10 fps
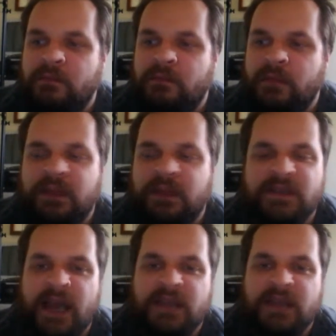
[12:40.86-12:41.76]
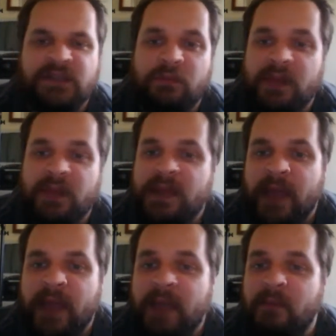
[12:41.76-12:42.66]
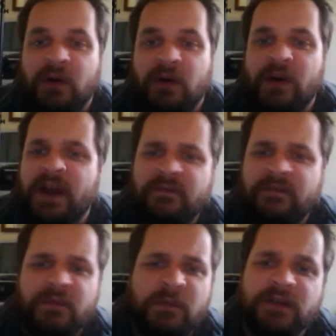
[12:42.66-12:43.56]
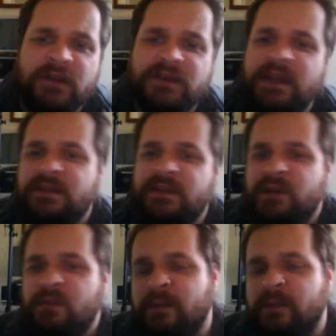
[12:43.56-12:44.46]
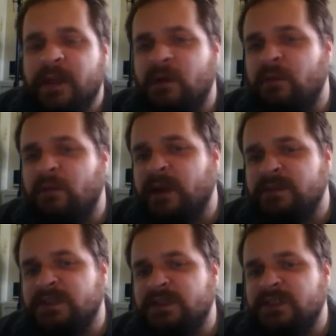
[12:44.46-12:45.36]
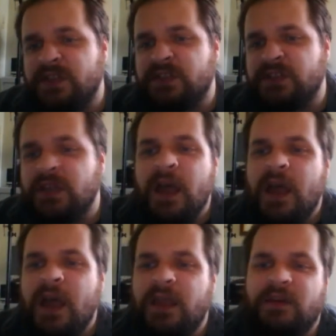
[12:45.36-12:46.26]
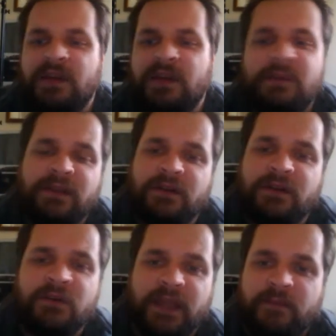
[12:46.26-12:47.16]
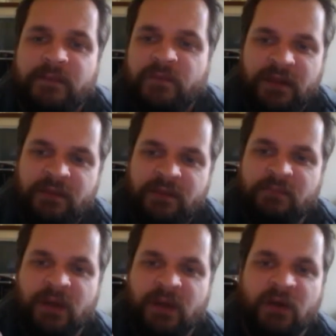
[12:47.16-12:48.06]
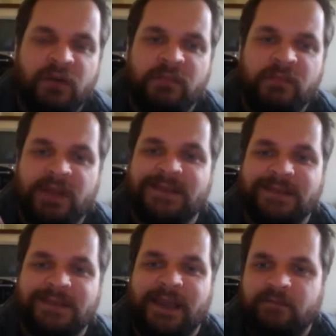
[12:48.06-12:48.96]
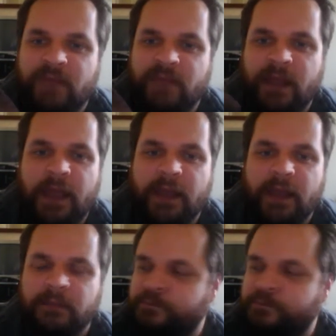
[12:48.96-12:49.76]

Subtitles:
get these guys, playing paintball. Go out, have a few beers. Hey, let's go play paintball. Bring up a suggestion. Get them out there doing it. It'd be harder in places like LA.